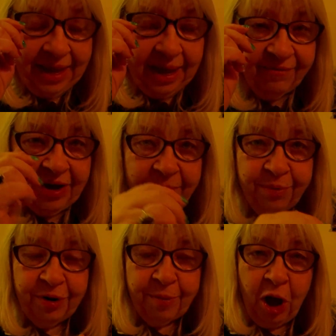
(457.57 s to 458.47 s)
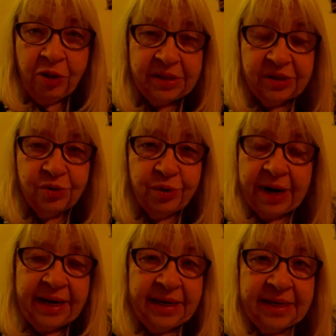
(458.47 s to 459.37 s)
I've kind of put all the schoolwork.
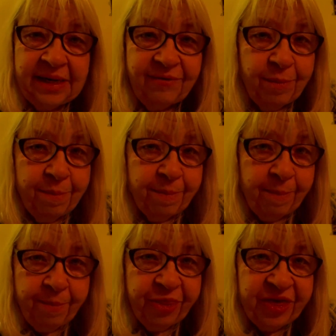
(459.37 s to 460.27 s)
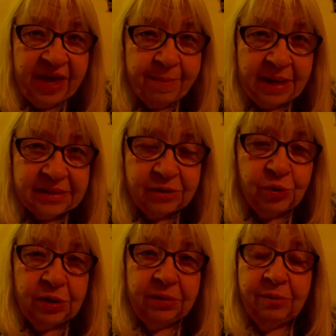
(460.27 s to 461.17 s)
I didn't even think about
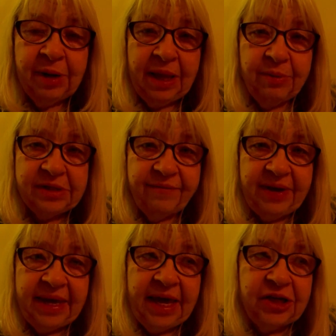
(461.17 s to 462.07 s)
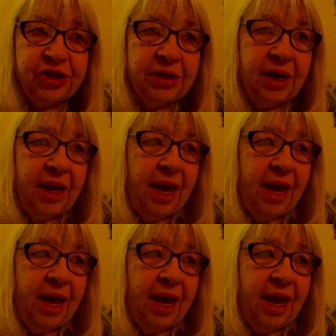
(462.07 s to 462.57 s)
school while I was on vacation.